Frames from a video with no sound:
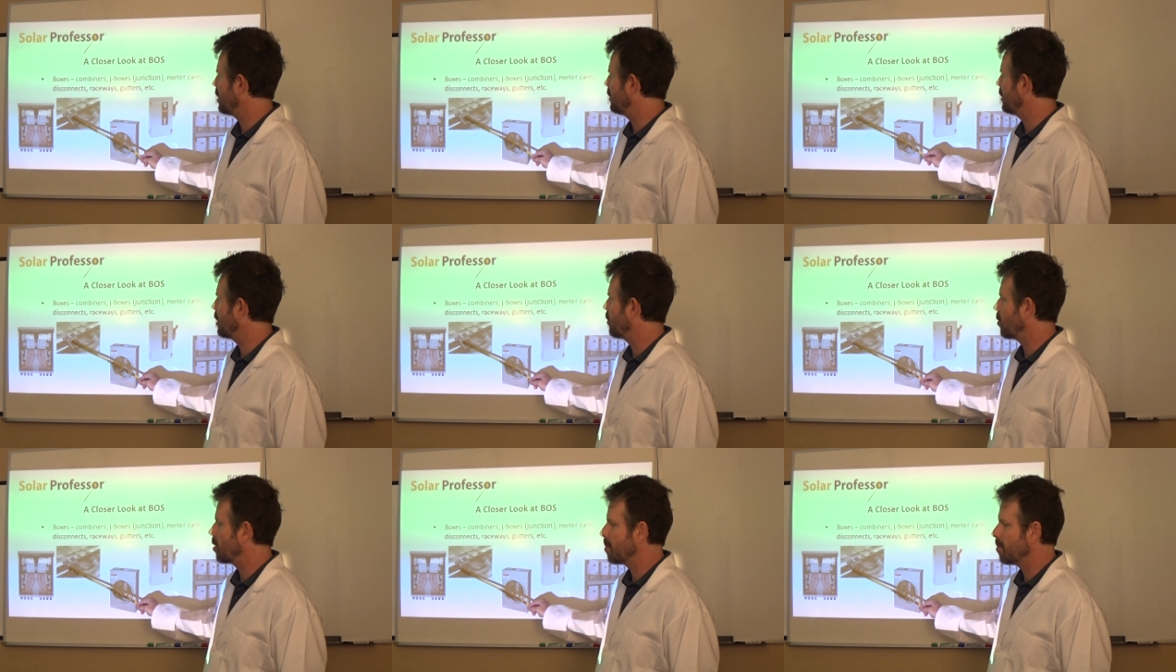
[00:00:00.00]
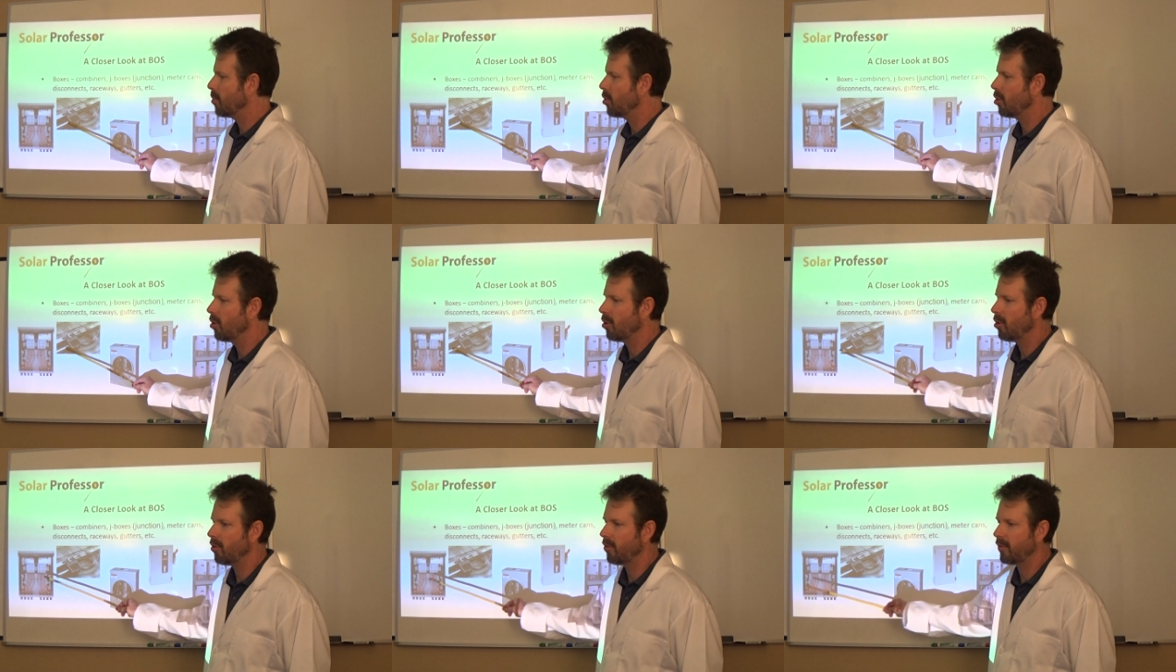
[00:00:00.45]
and then we
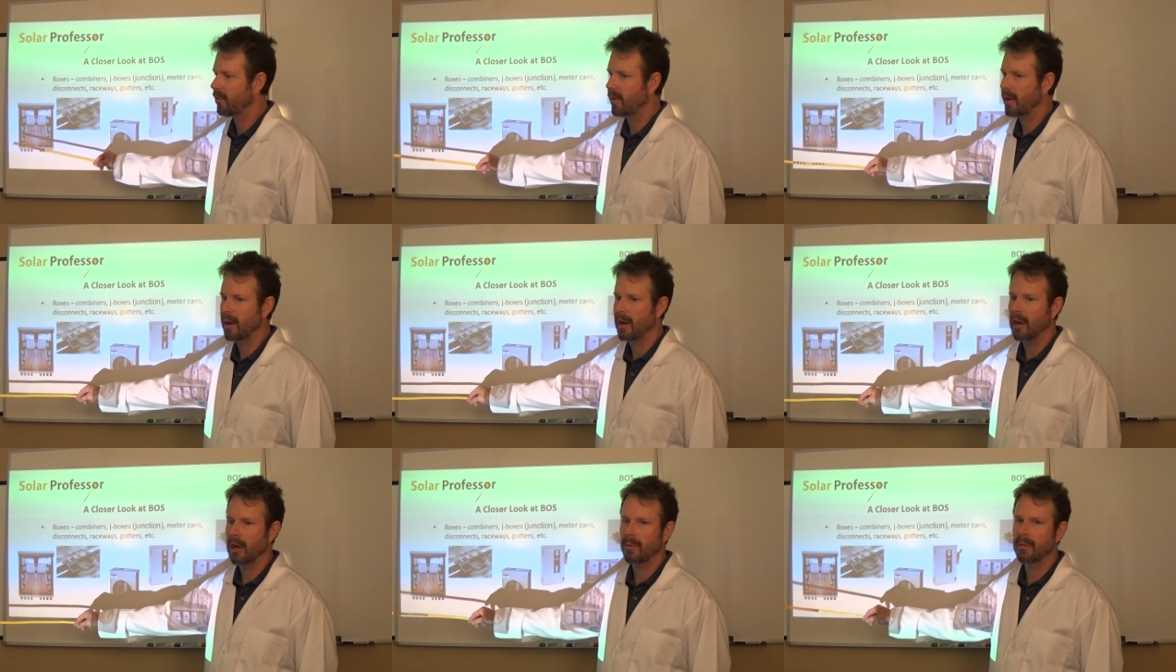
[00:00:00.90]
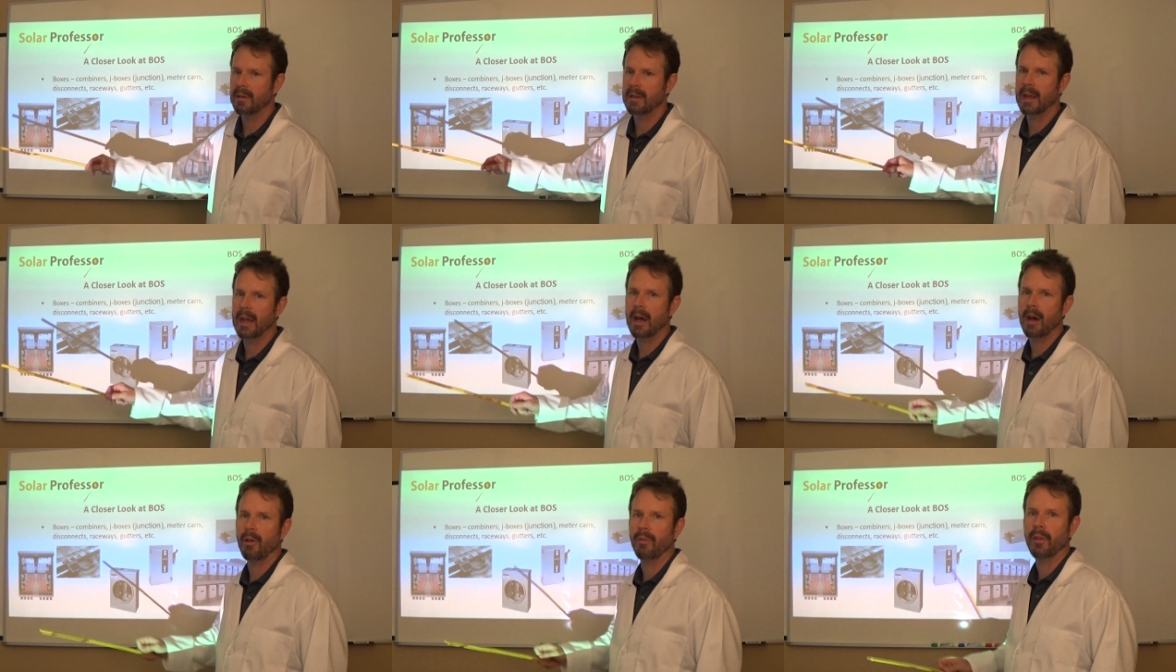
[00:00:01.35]
move um,
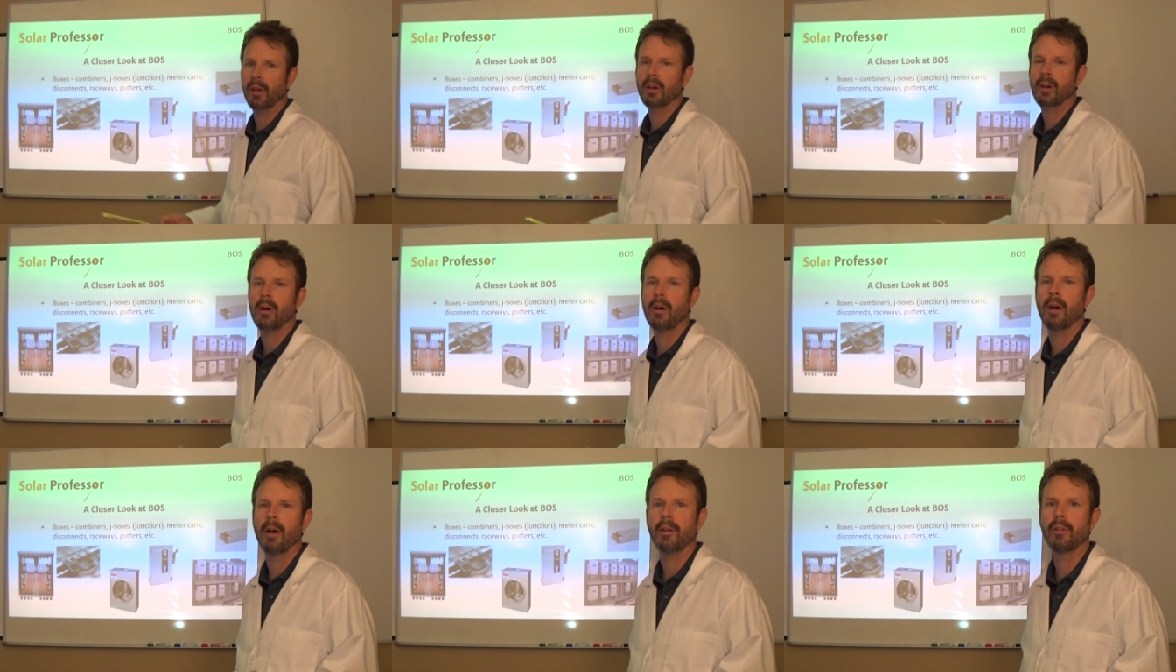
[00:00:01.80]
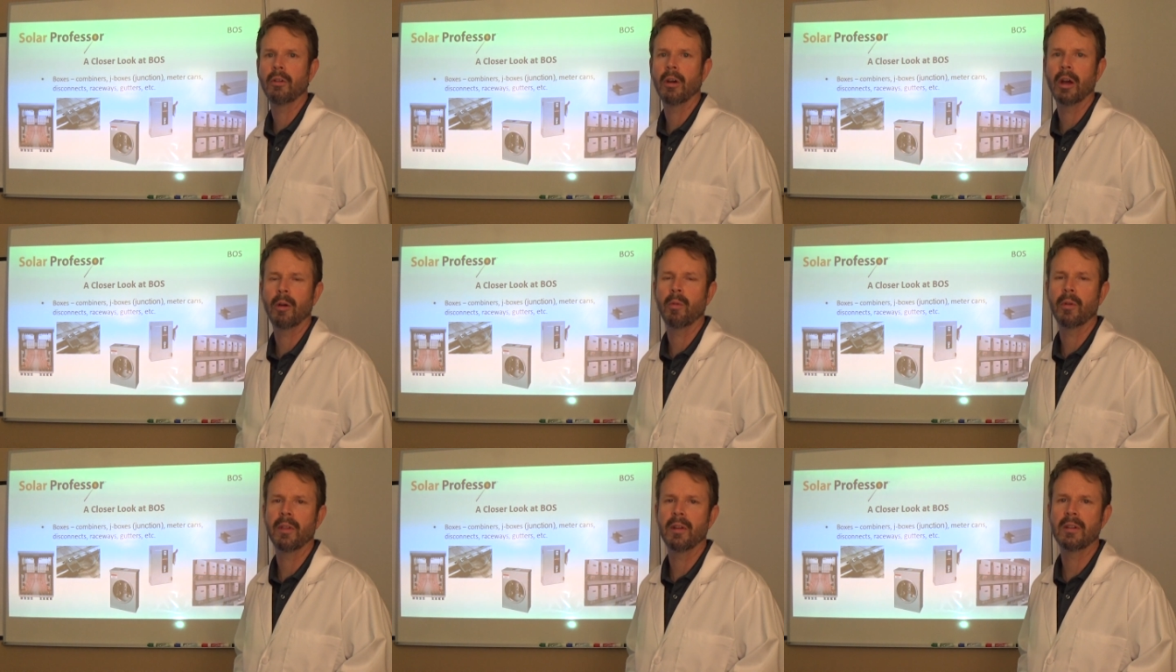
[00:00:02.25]
down the
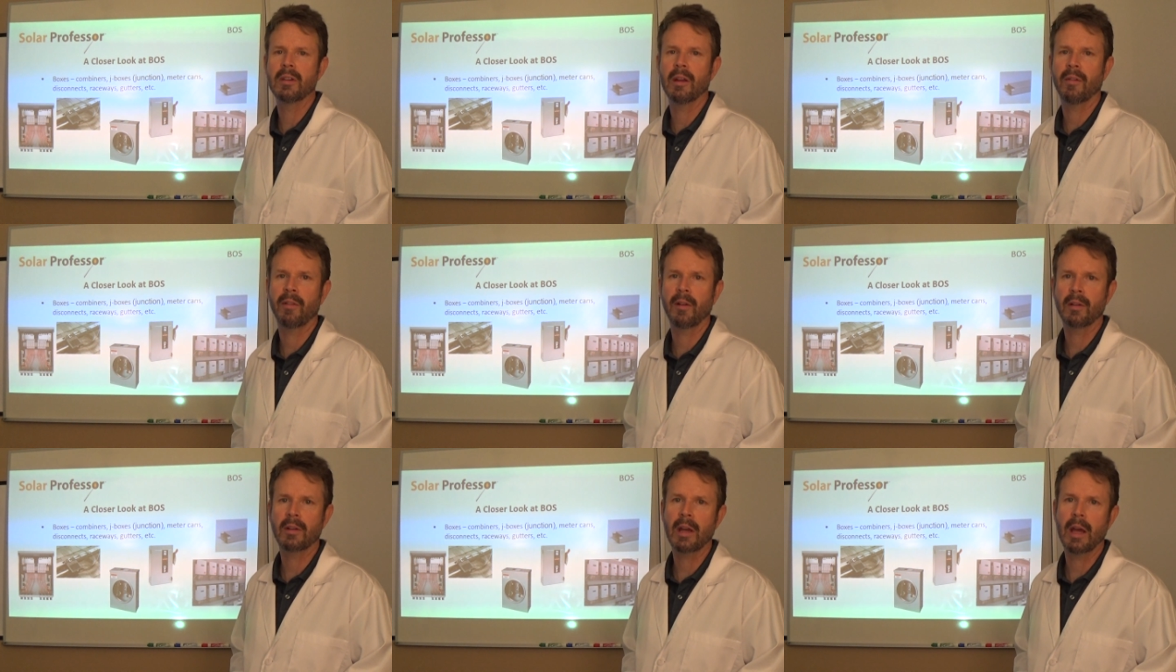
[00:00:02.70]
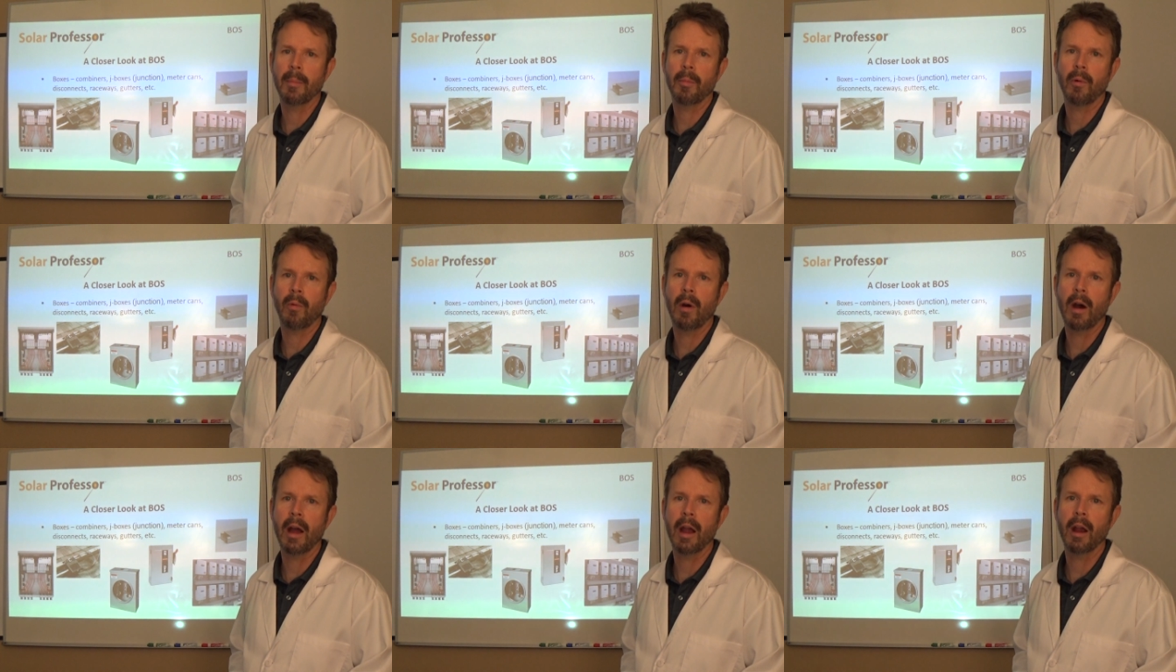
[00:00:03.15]
conduit with a different type
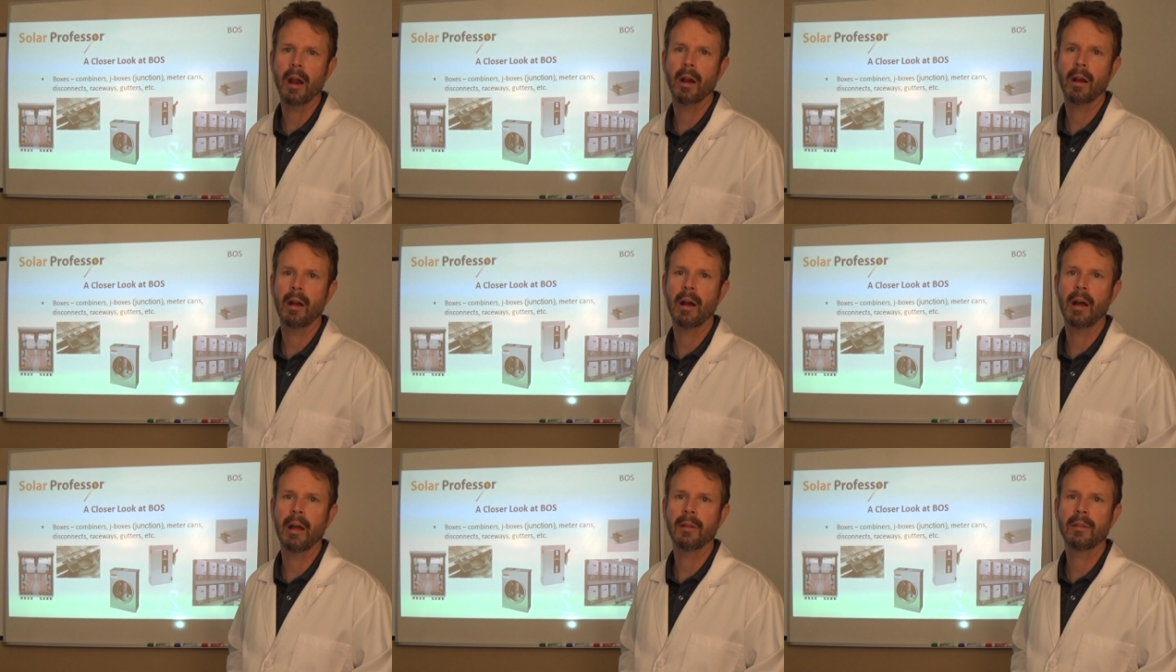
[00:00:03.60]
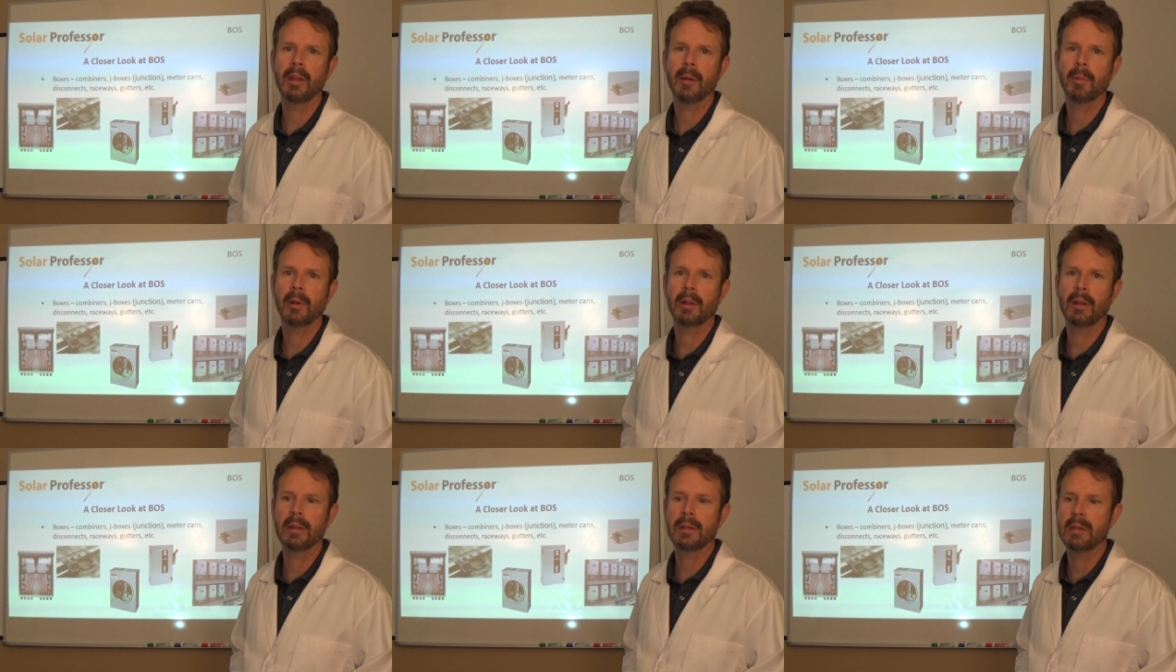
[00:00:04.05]
of wire, uh,
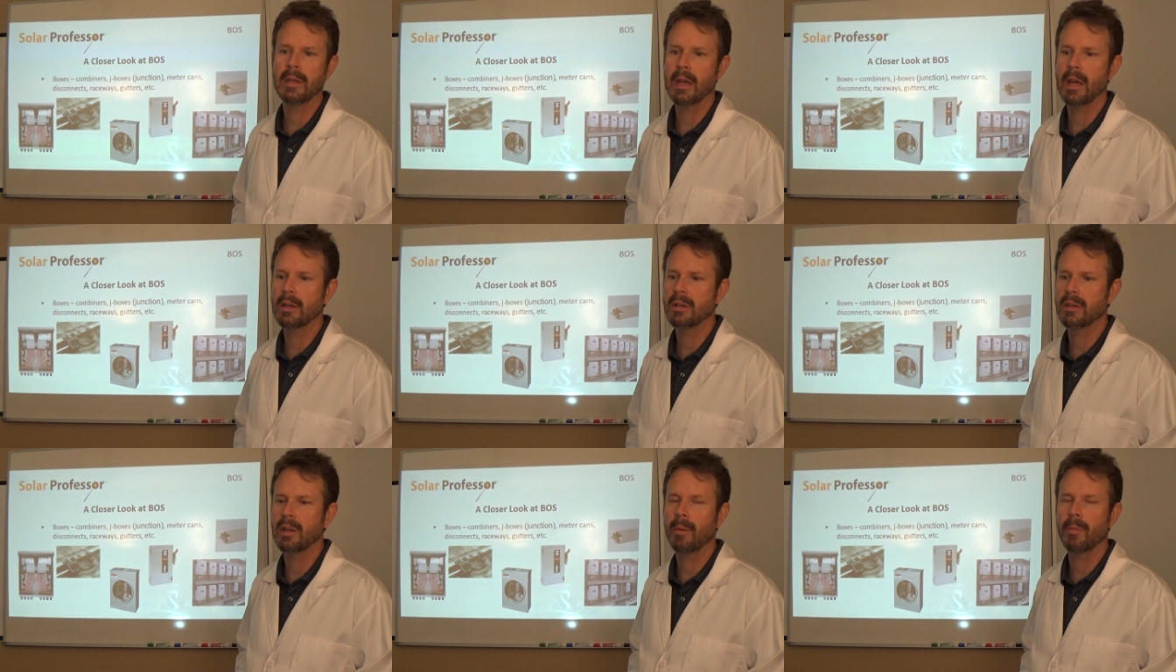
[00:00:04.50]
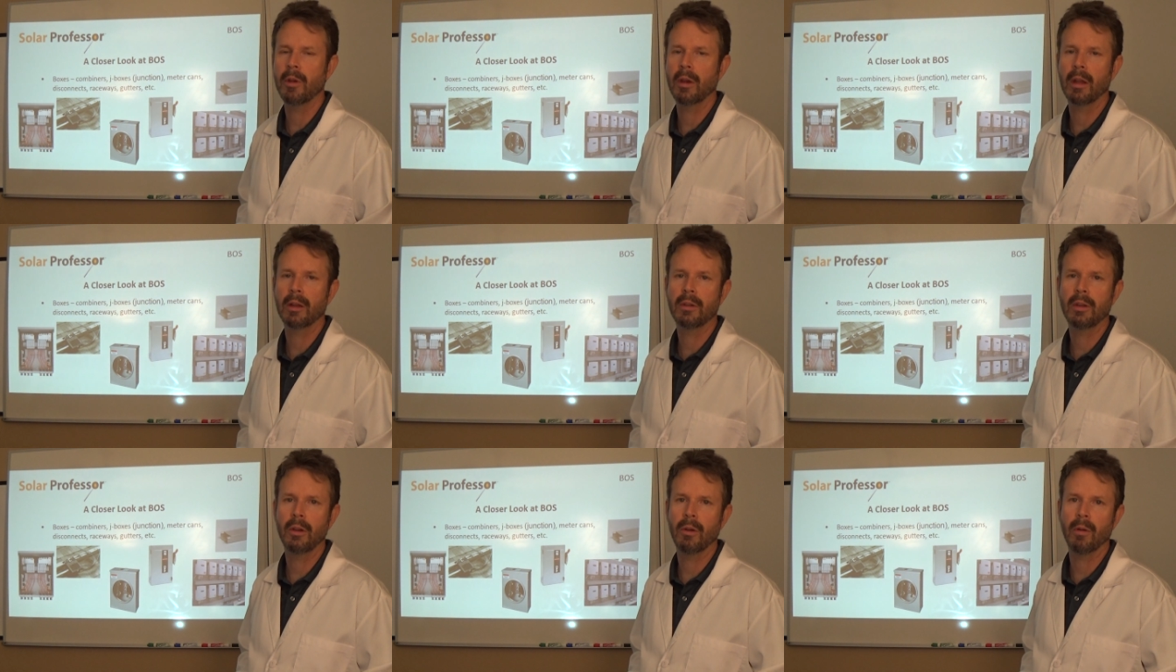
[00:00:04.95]
typically
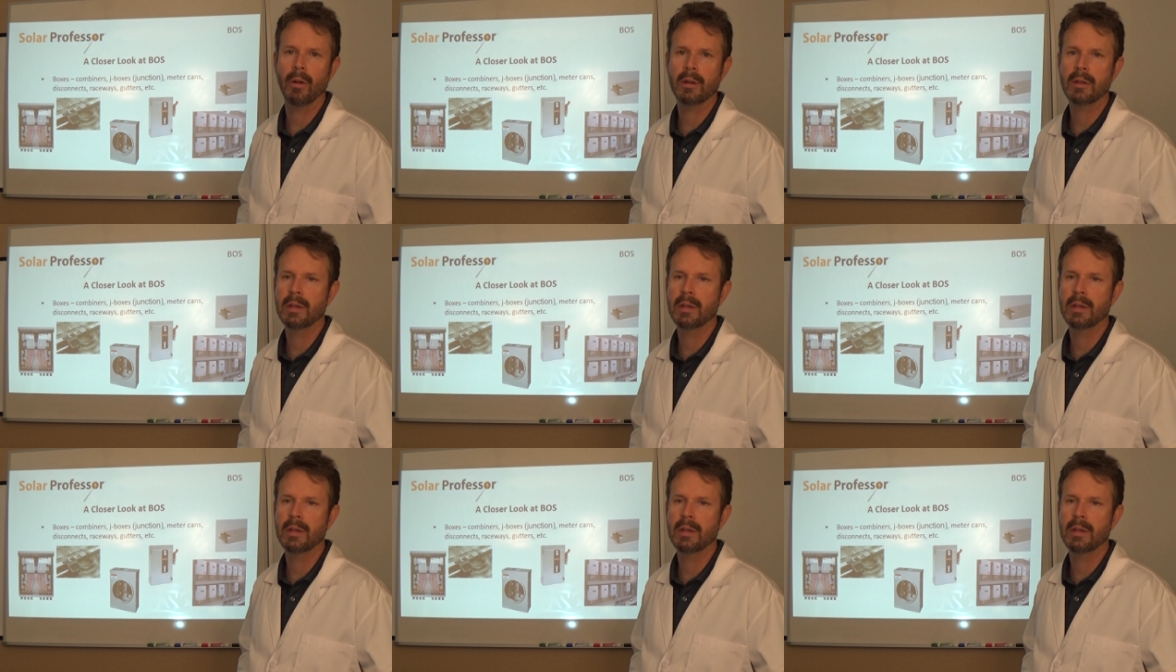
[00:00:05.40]
THWN2 or